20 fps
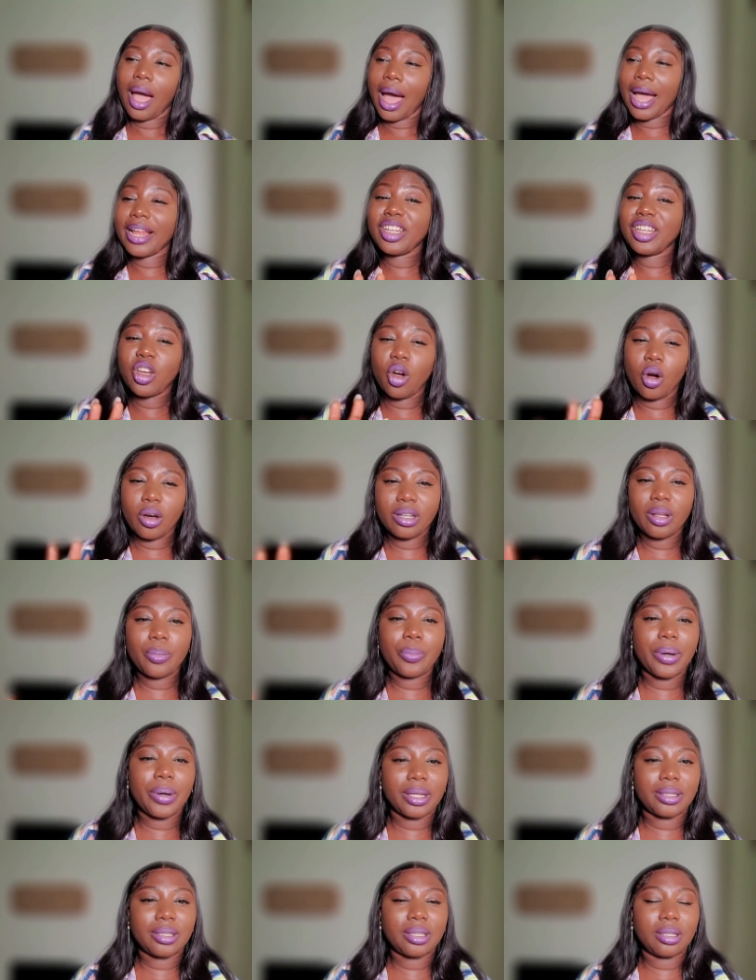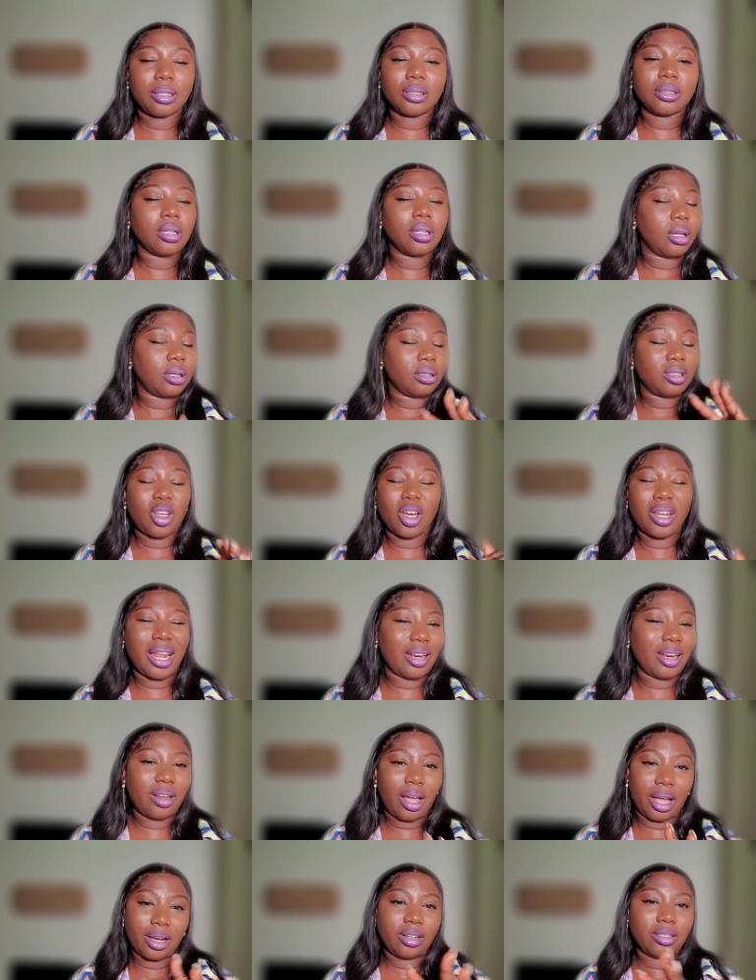And the other parties, the,
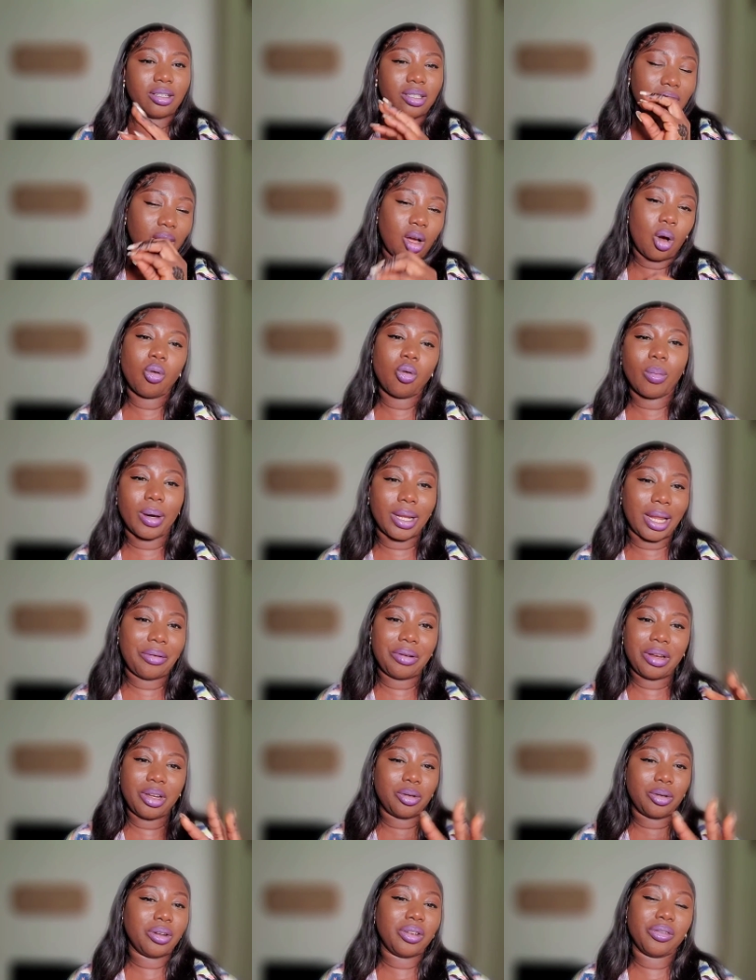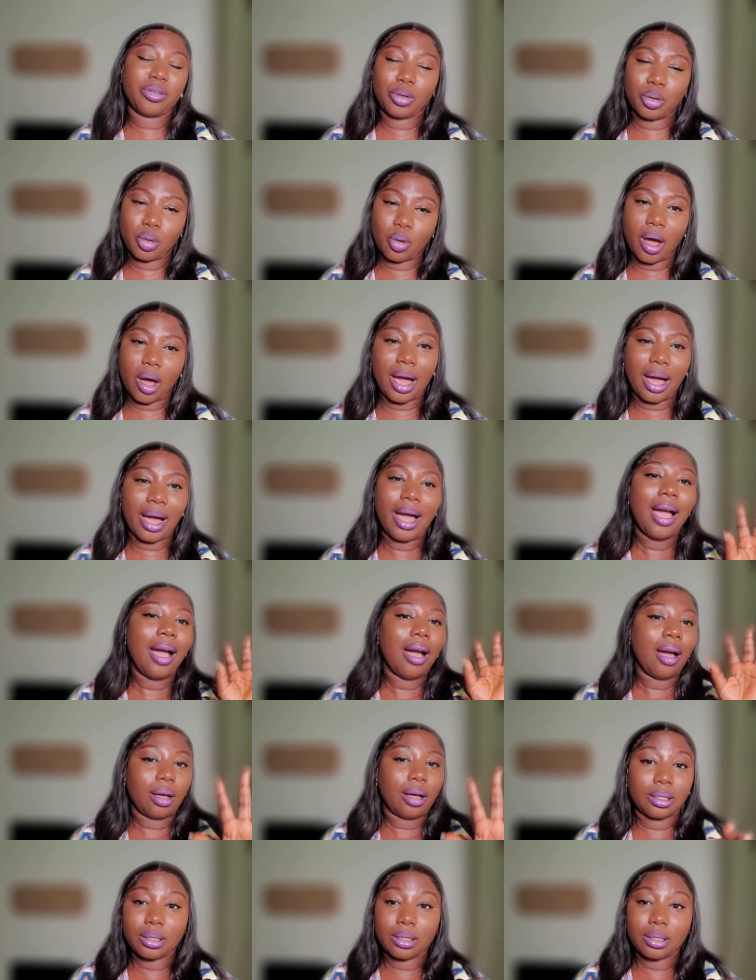I do the second woman, I really don't even know her.